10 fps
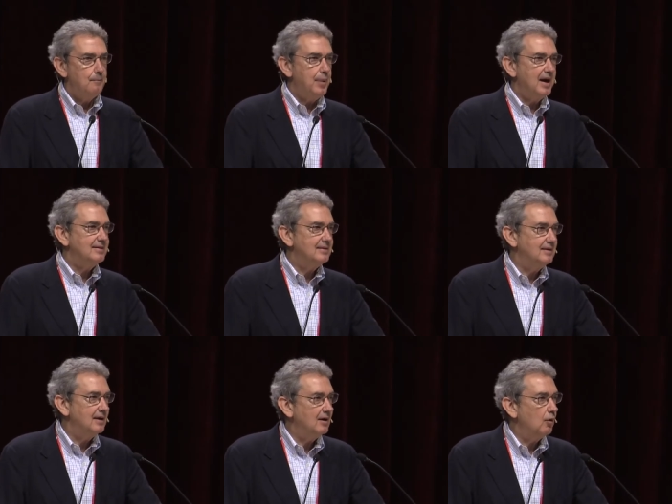But
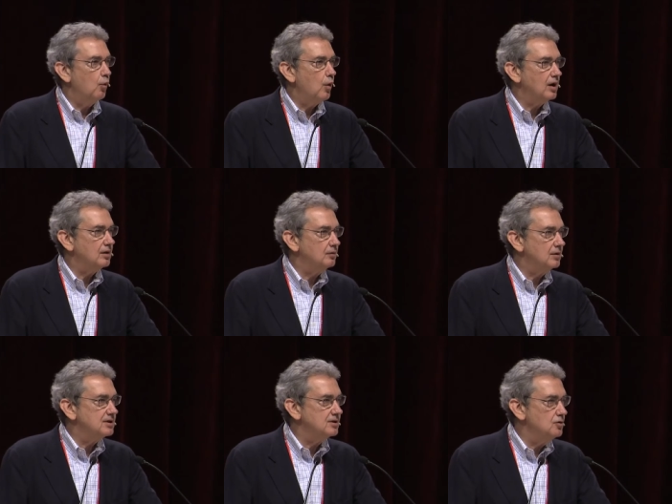uh, where there
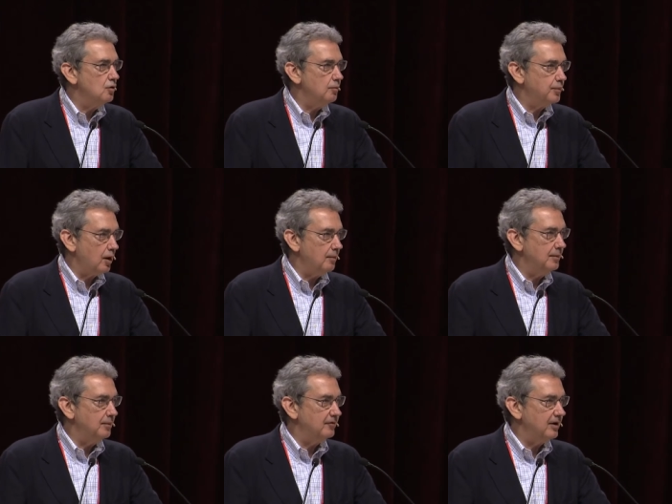is no
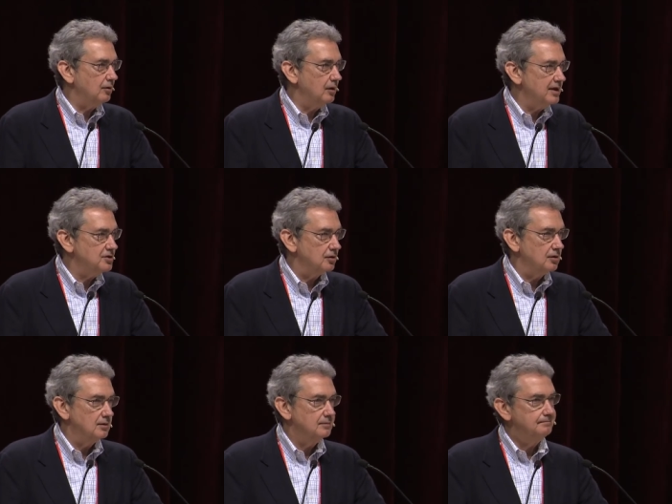problem of regulation,
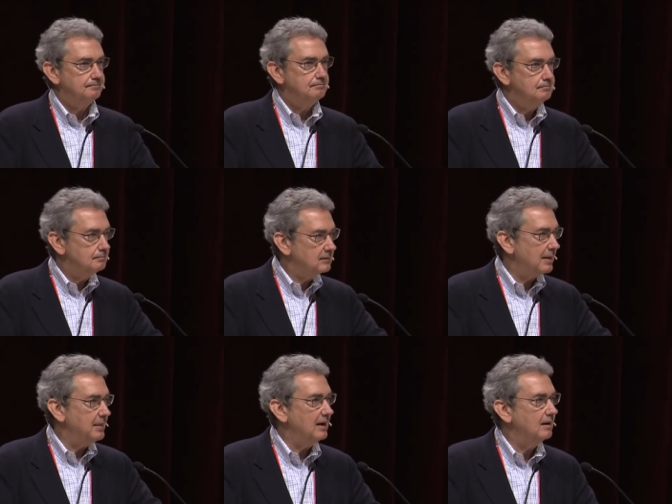I
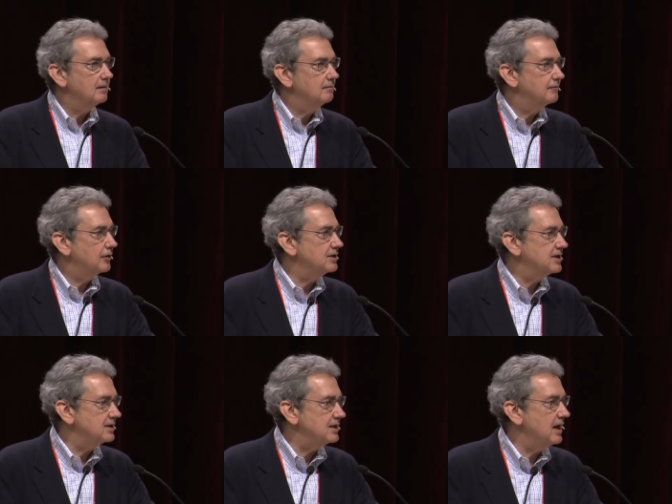mean, for
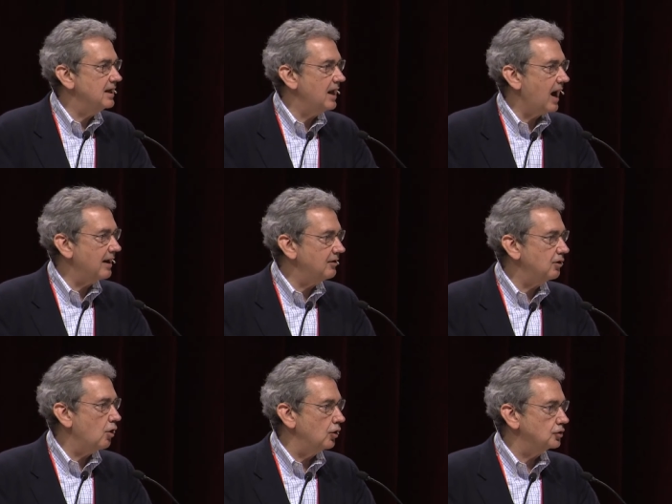instance, in
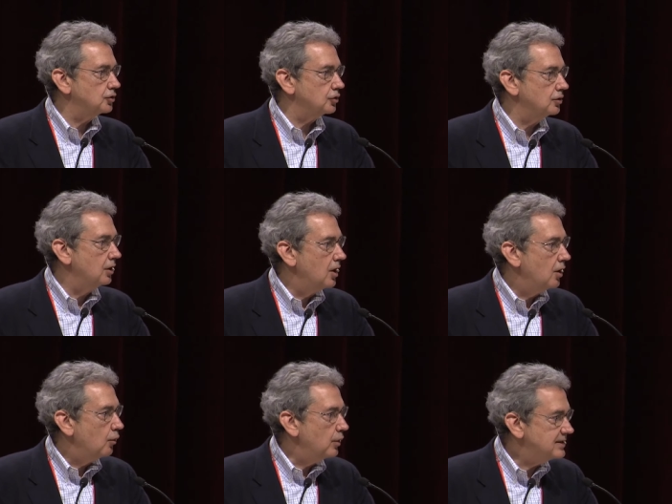agriculture,
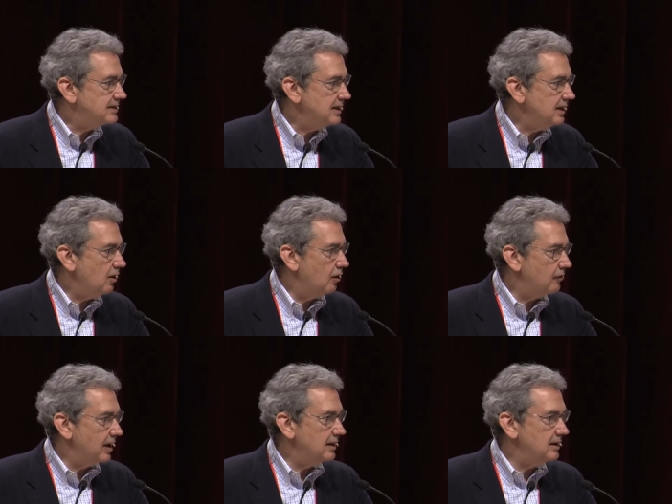we see
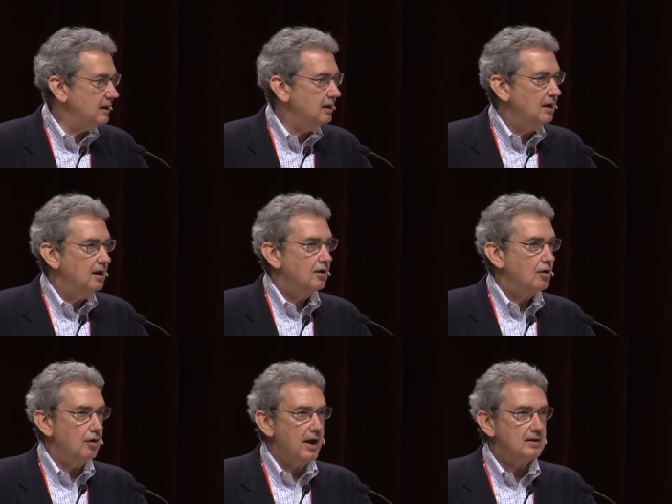already
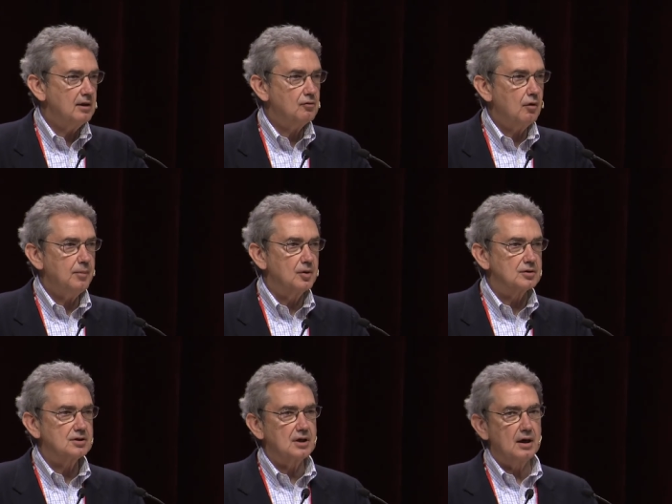connected
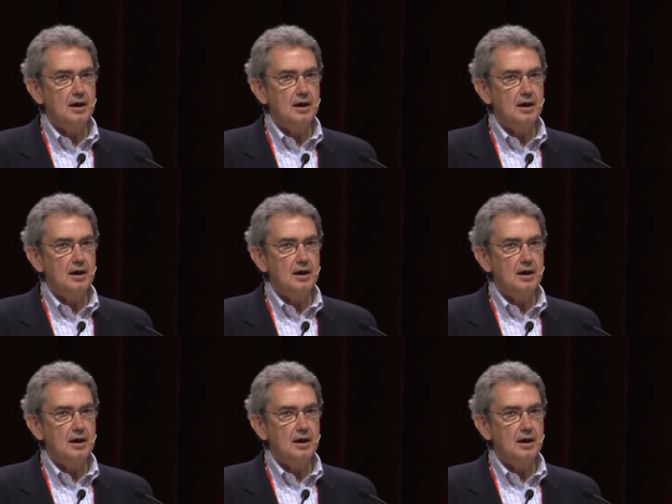robots